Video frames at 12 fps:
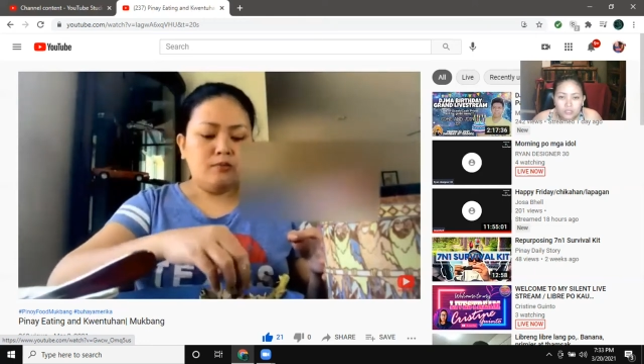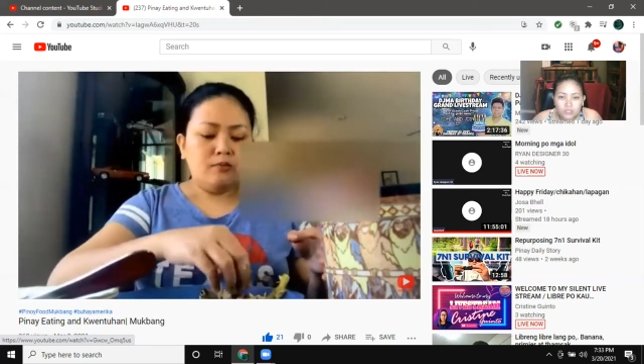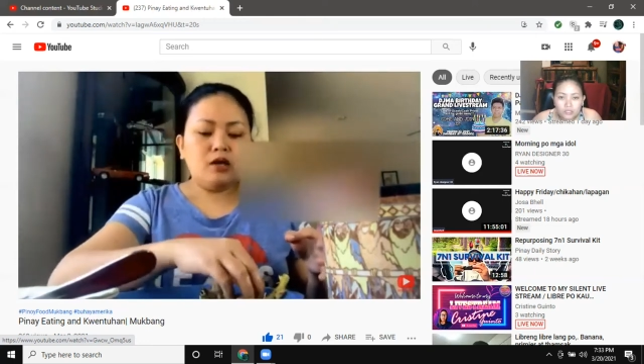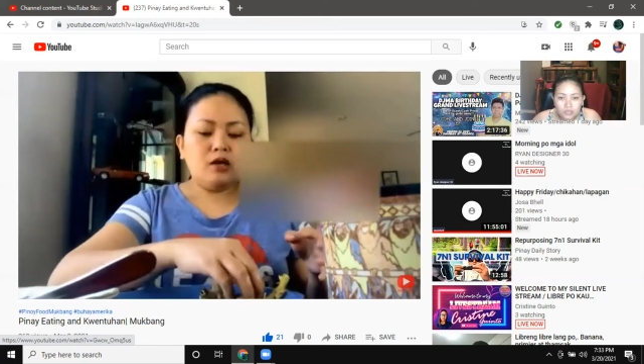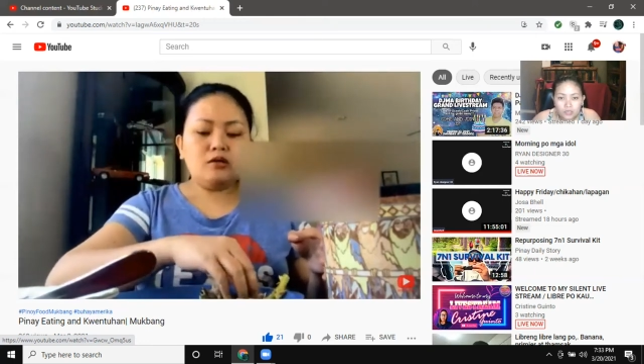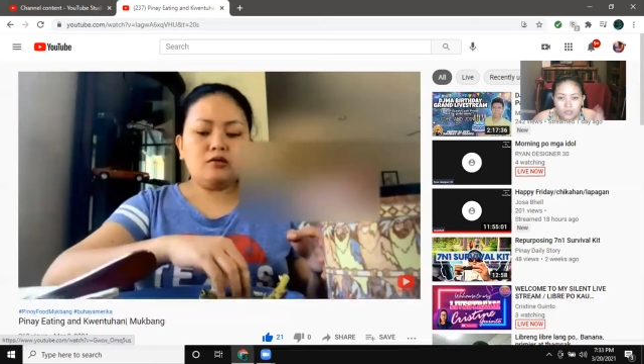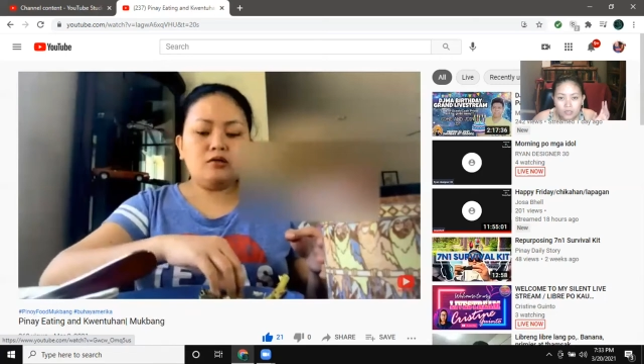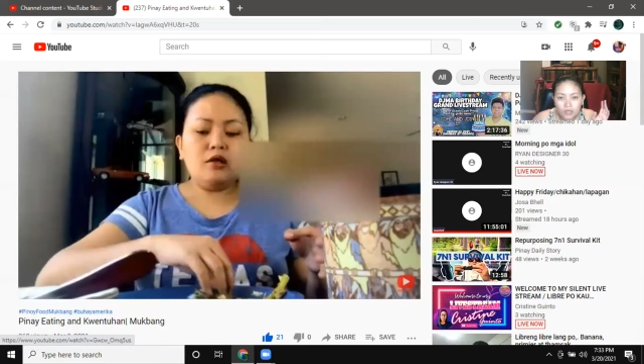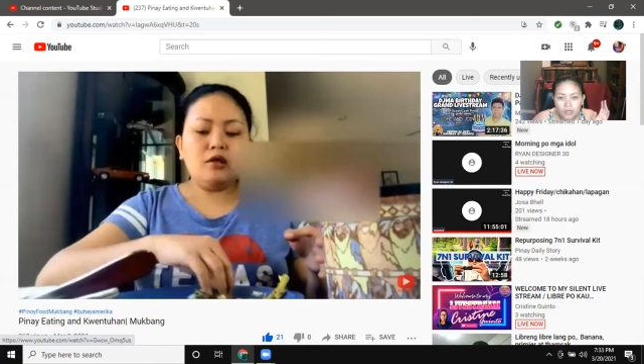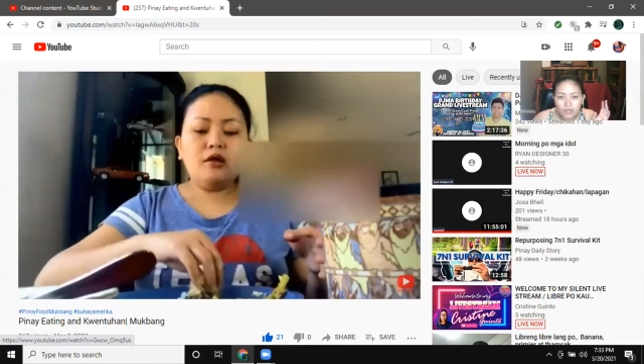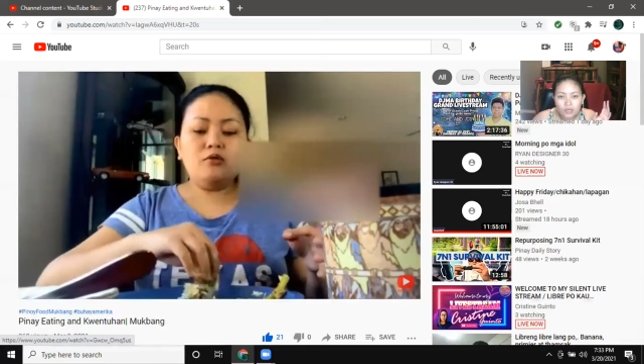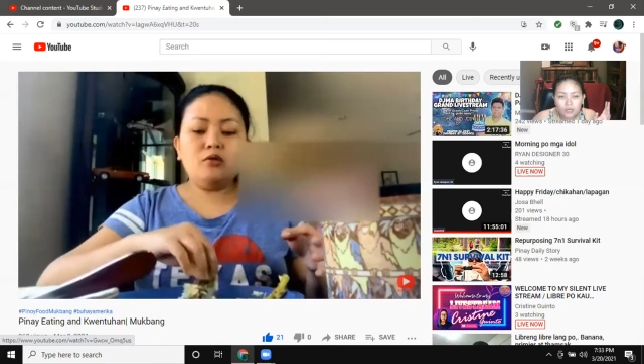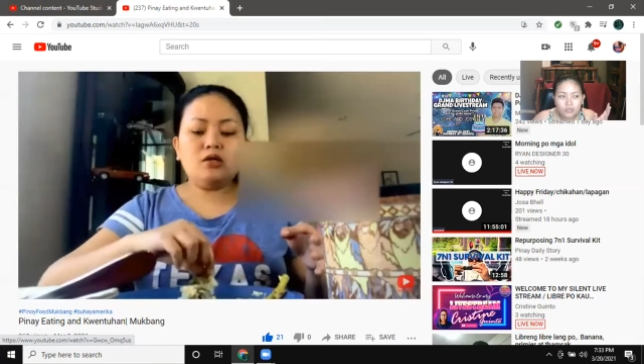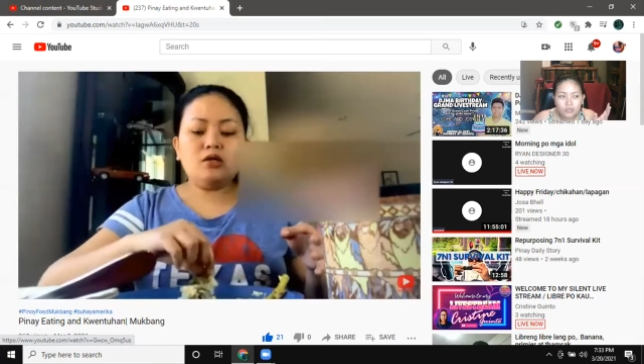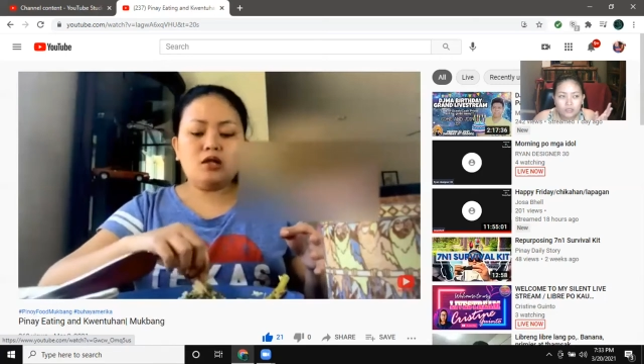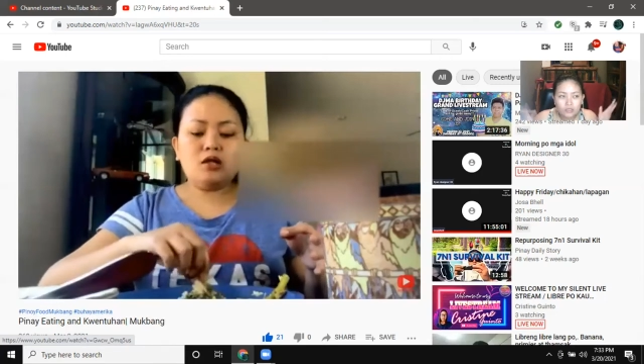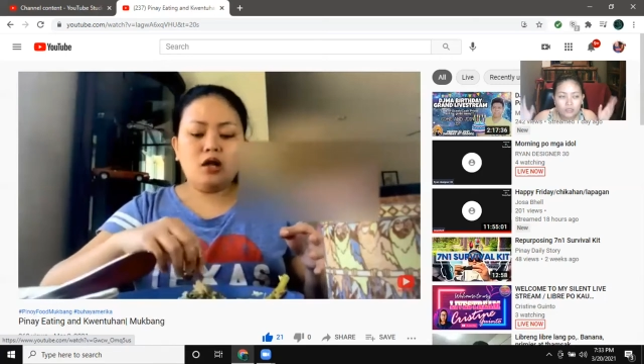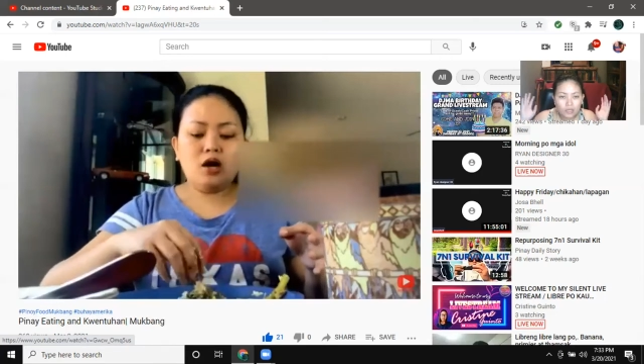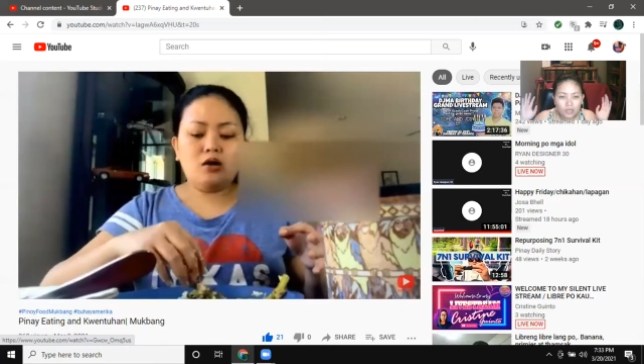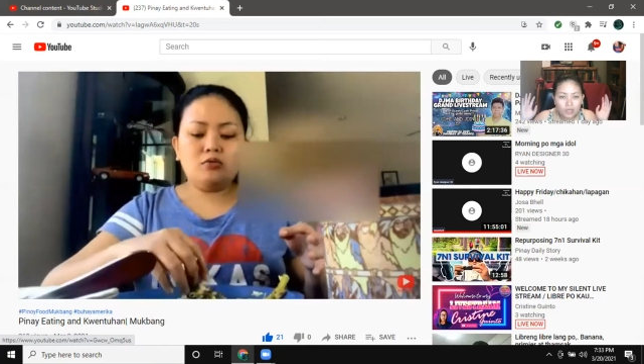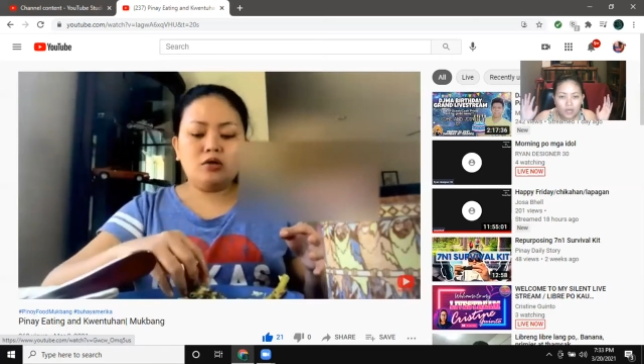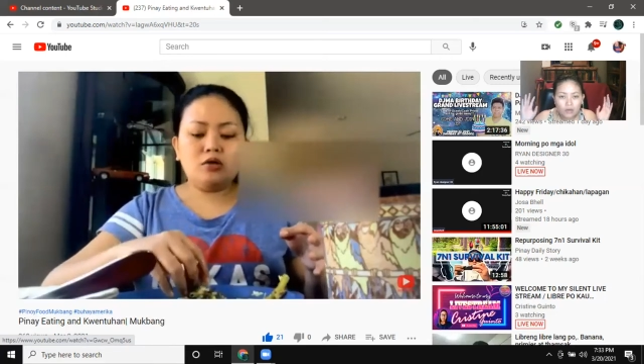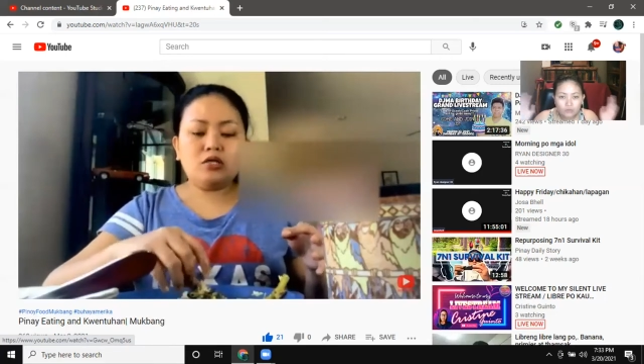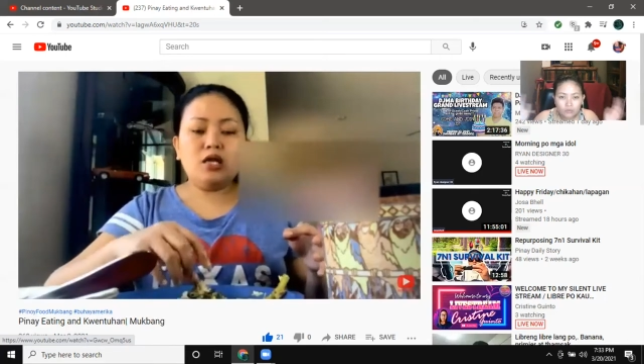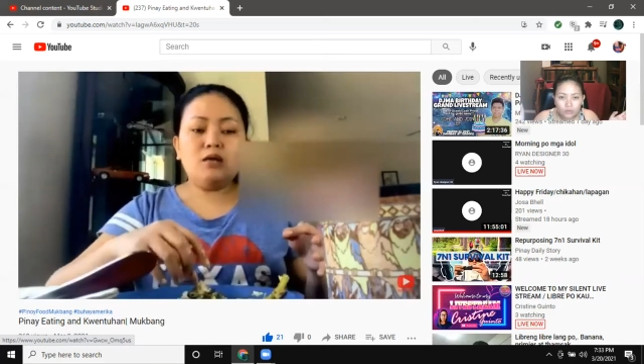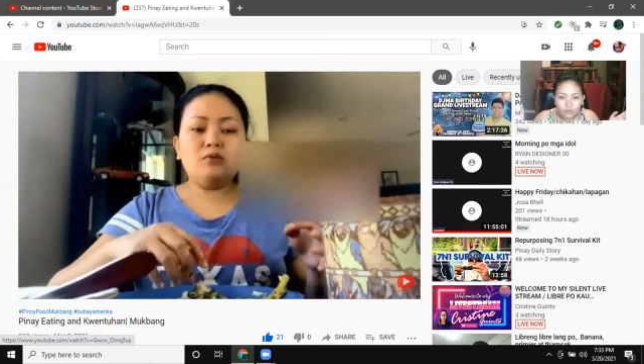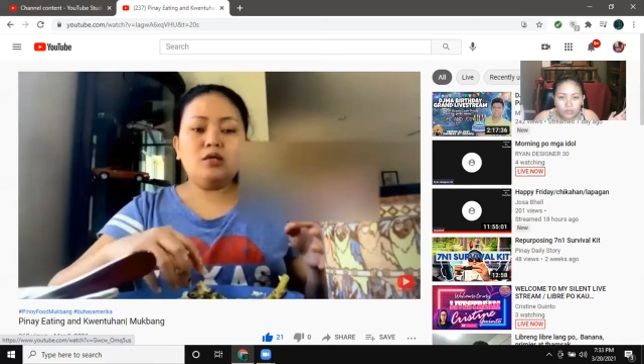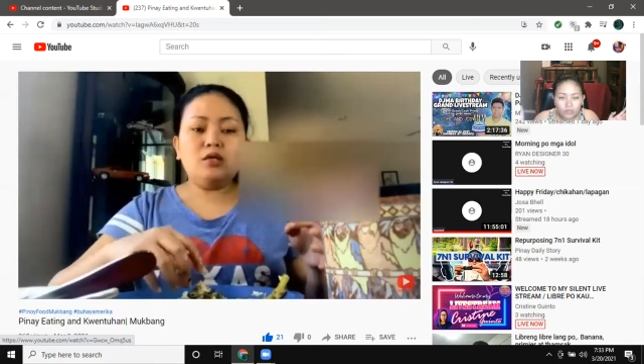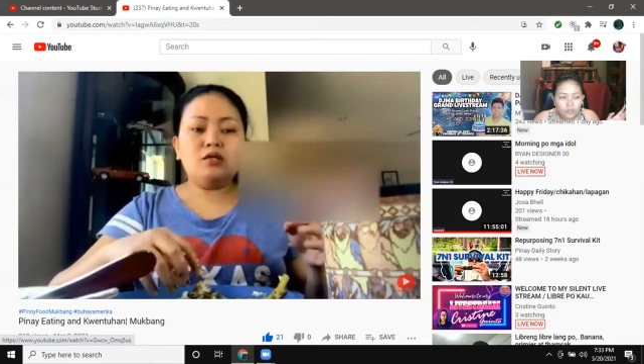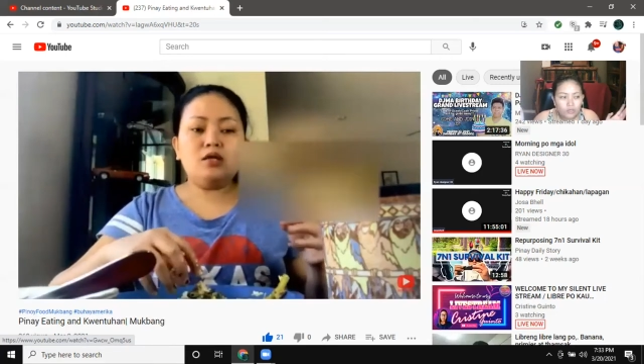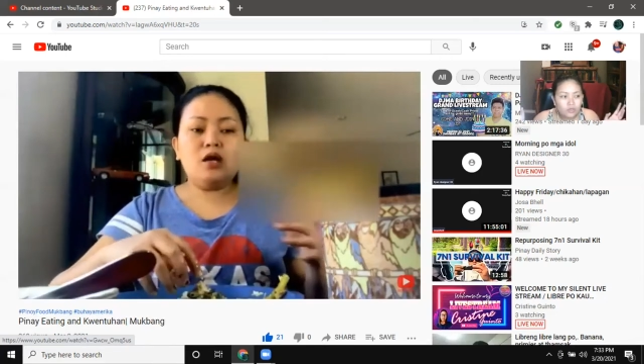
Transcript: and they're in the outdoor,